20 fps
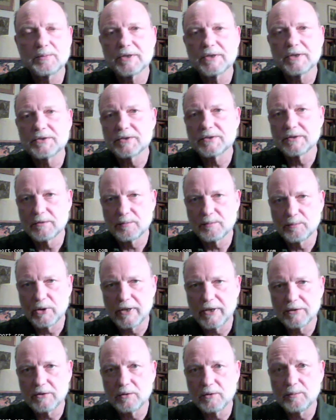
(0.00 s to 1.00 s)
President
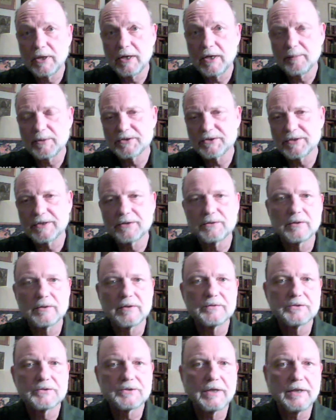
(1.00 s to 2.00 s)
Barack Obama,
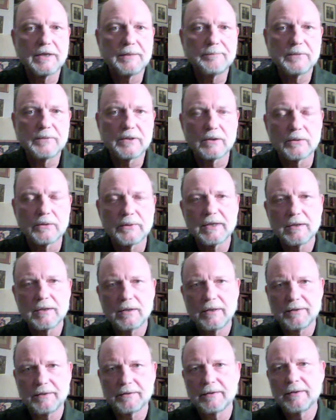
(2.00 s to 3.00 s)
Secretary of State Hillary
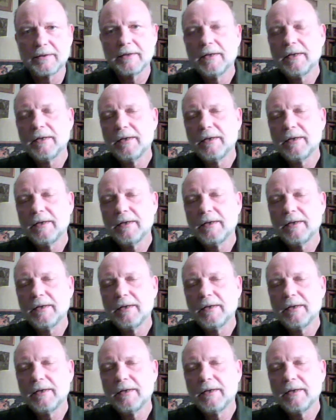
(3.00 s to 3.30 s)
Clinton,